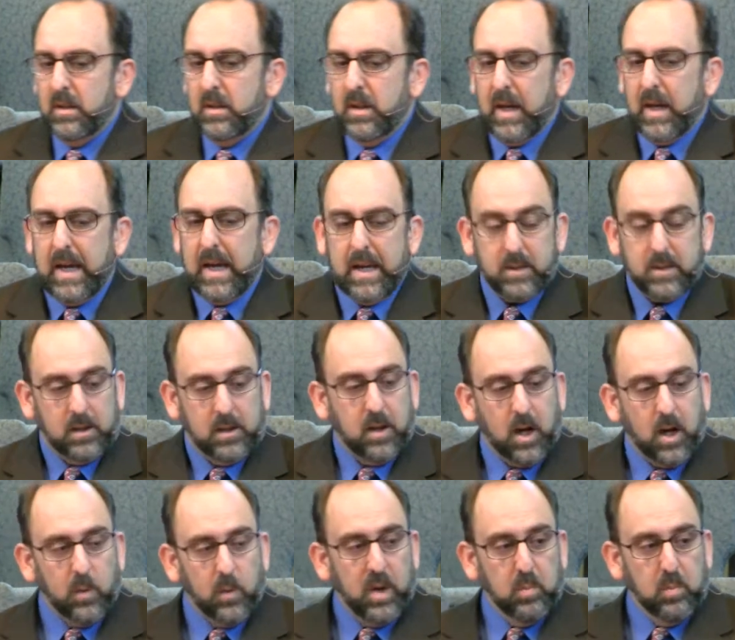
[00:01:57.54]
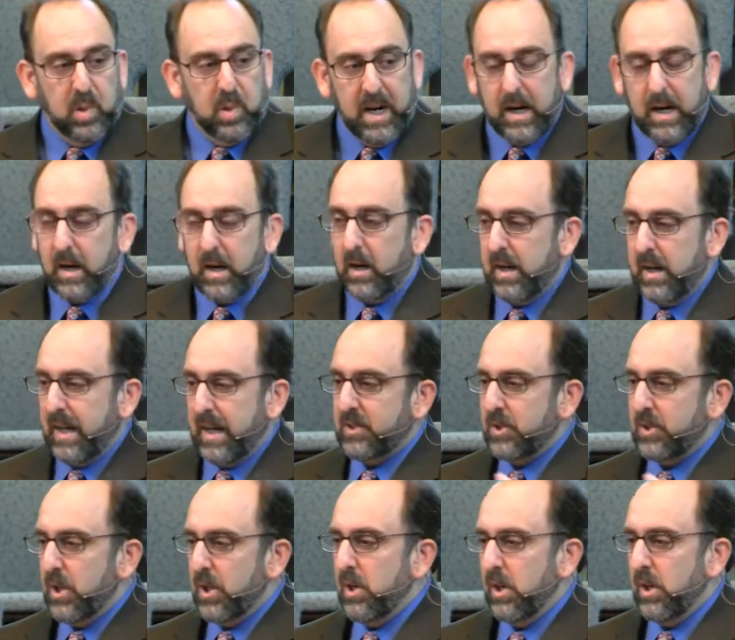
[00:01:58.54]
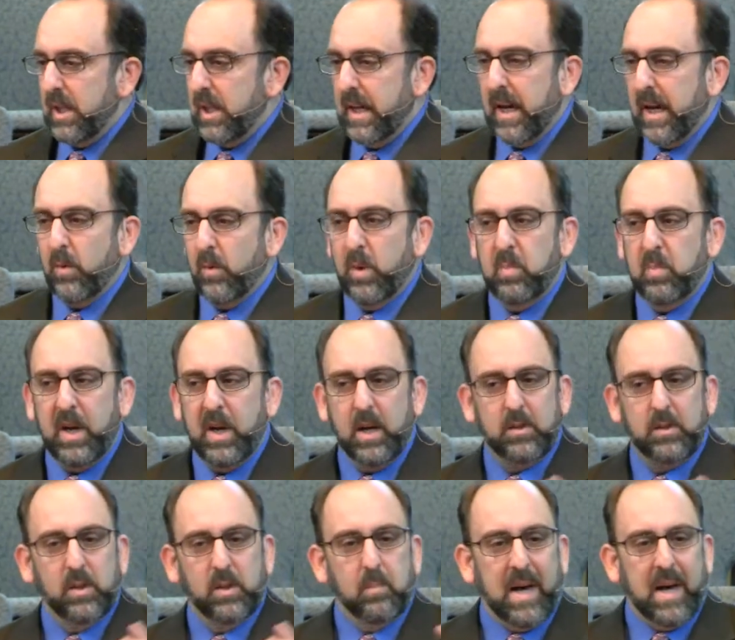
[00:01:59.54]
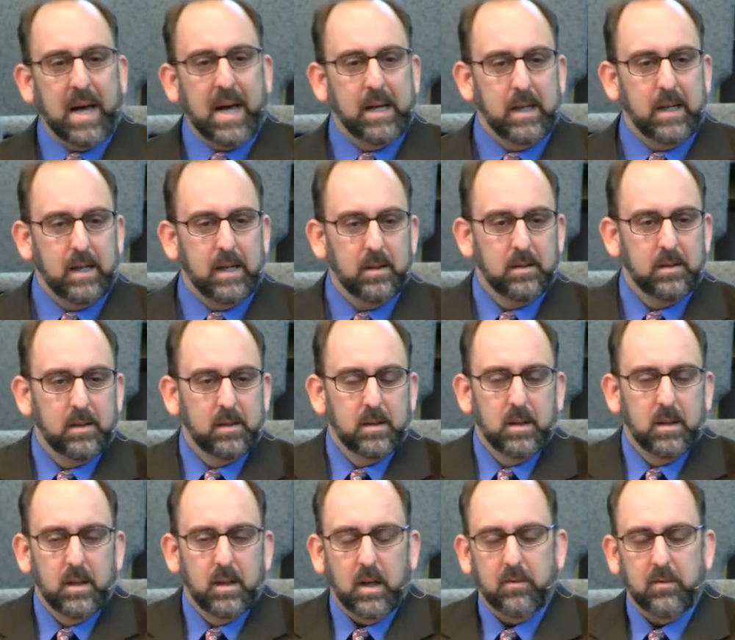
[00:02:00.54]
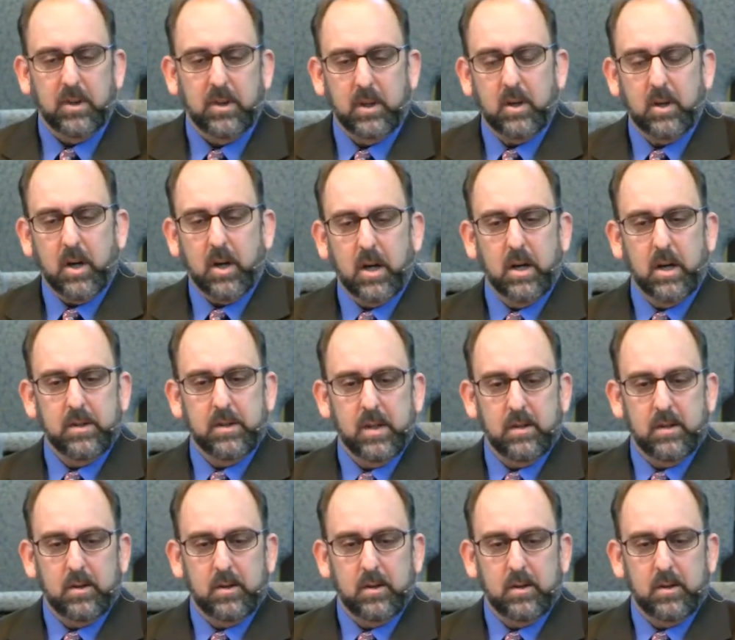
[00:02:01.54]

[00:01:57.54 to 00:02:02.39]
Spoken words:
I had the car repaired externally. I repaired the body of the car. The